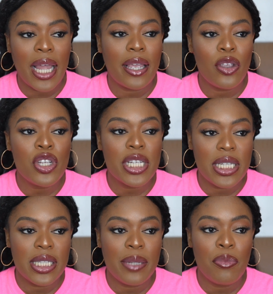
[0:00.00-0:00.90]
like
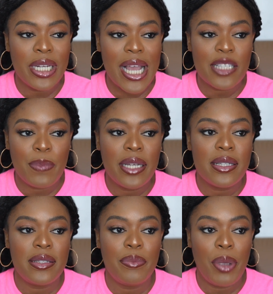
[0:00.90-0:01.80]
usually the money I spend
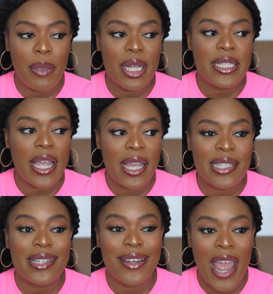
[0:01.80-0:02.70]
is the payment I
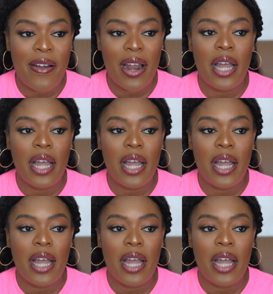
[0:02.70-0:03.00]
get in naira.